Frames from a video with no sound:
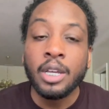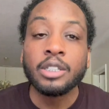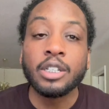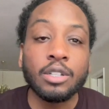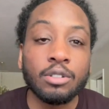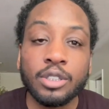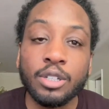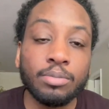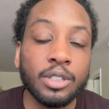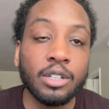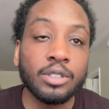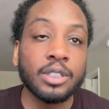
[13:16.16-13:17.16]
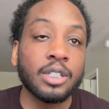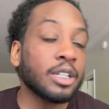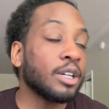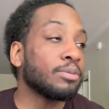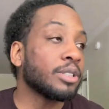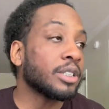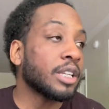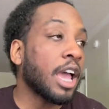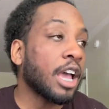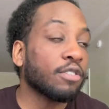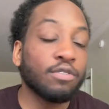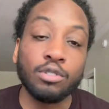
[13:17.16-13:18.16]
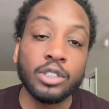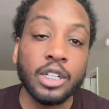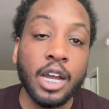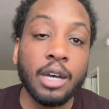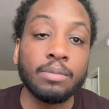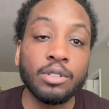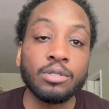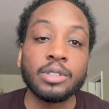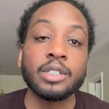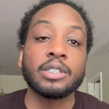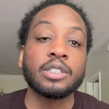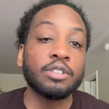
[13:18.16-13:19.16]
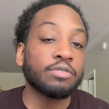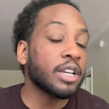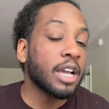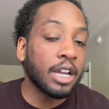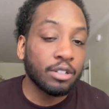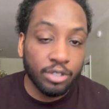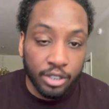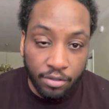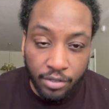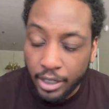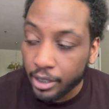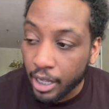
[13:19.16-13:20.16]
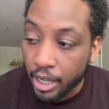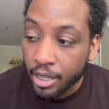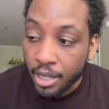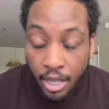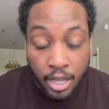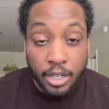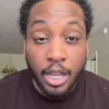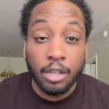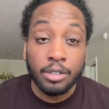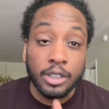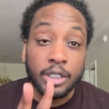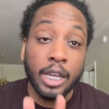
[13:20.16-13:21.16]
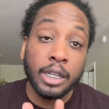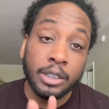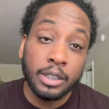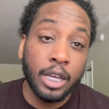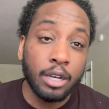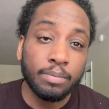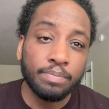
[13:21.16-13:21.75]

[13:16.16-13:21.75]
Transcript: just go simply go to the club and just ask for a job. You know what I'm saying? See if they hire and stuff like that. Now, the second step,